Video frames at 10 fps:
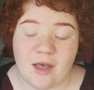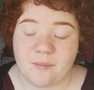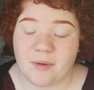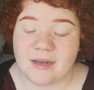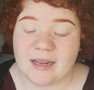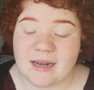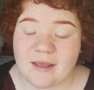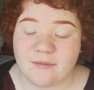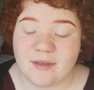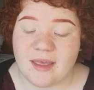my
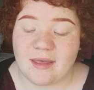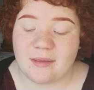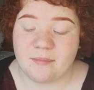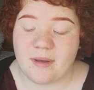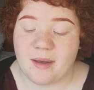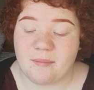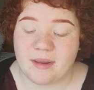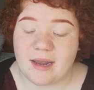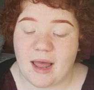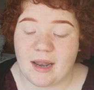nickname for him and my
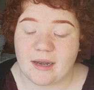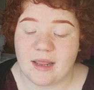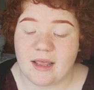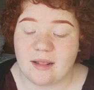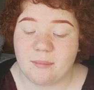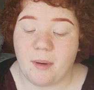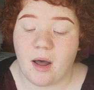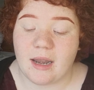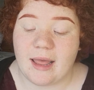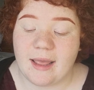nan is
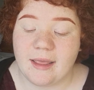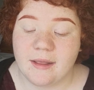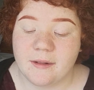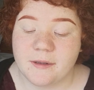Polly.